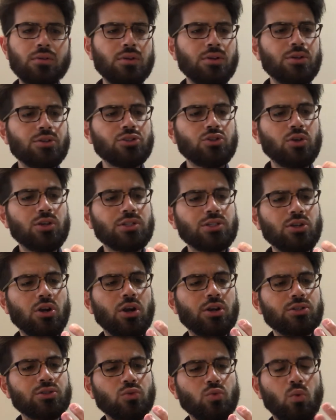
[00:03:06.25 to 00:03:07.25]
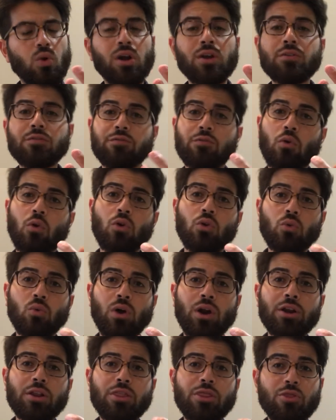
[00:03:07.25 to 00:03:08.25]
so it starts 1 4
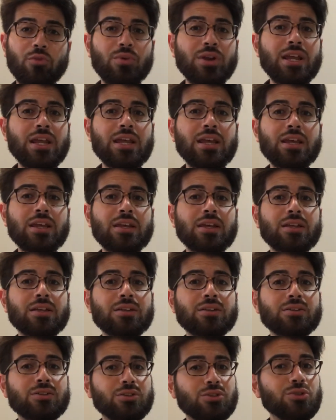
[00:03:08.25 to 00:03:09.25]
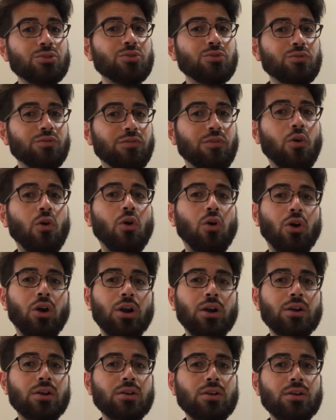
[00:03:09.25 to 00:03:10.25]
1 3 2
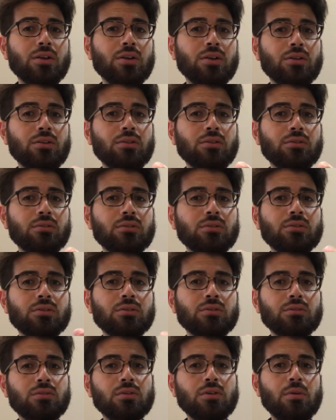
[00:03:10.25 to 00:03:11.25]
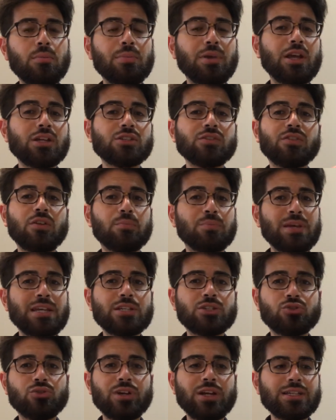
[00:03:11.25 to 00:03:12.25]
4. Because of the B
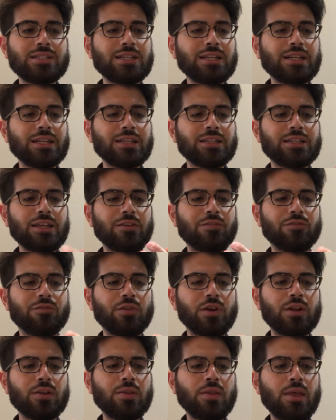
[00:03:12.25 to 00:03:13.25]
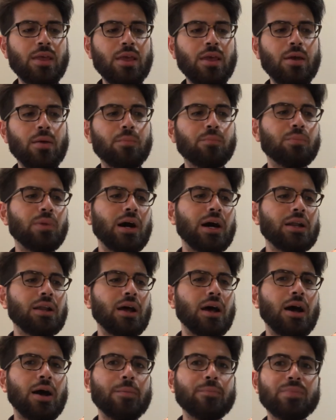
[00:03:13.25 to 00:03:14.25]
string, it's a little different. But
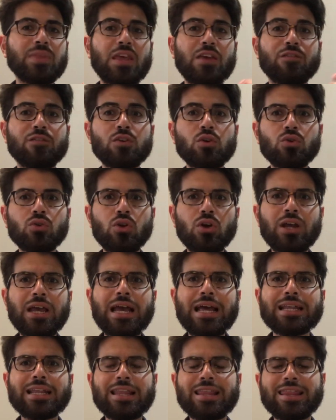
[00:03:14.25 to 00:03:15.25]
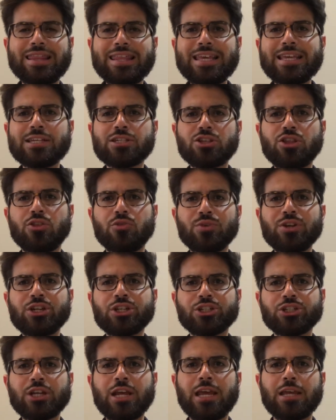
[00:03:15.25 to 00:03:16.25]
if you look at these 3
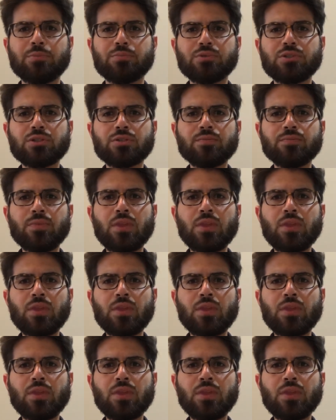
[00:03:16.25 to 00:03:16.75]
shapes,